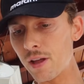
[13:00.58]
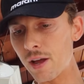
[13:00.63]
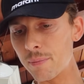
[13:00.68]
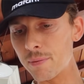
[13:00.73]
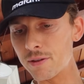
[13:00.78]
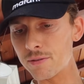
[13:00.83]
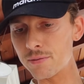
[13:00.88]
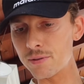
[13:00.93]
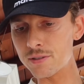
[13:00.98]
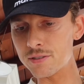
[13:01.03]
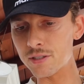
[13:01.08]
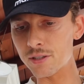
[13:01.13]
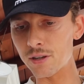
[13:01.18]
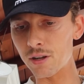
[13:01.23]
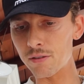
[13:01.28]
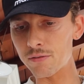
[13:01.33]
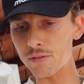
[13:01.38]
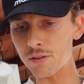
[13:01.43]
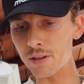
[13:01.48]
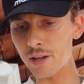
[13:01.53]
lime. This one doesn't
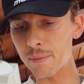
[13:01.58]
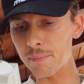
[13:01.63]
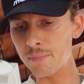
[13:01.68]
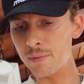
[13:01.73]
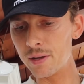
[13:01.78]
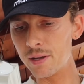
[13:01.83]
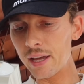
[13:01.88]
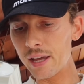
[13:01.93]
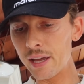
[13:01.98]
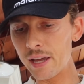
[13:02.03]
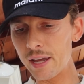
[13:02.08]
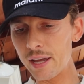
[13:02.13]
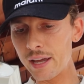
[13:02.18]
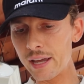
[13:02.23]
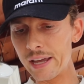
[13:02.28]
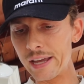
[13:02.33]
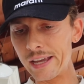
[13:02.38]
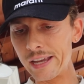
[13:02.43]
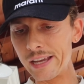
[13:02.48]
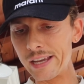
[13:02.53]
call for lime.
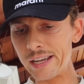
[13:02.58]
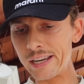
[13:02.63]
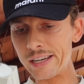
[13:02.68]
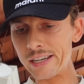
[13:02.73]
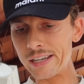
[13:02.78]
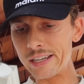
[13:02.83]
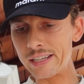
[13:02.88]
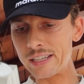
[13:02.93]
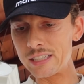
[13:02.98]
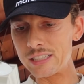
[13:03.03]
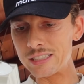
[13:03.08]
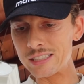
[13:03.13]
And